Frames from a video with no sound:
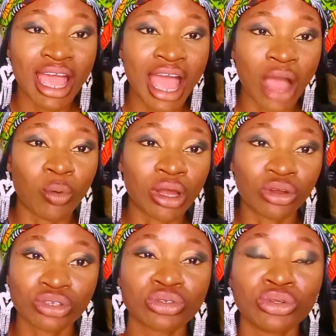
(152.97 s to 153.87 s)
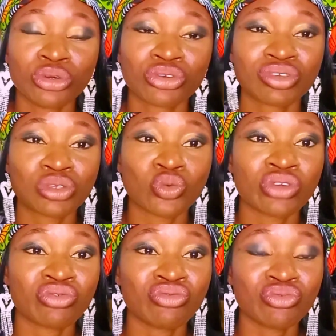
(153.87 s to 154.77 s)
Our lost glories, we
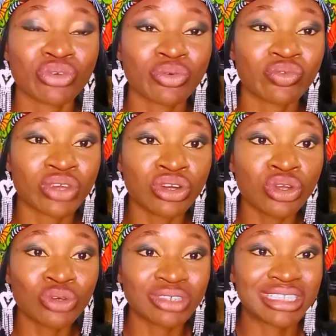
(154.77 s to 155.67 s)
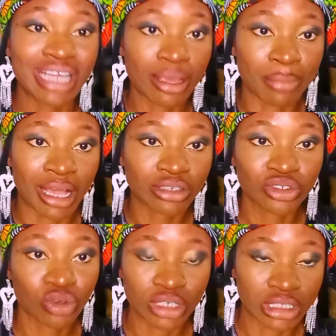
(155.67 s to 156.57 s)
renew them,
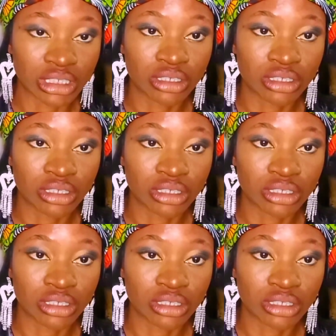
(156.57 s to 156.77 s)
actually.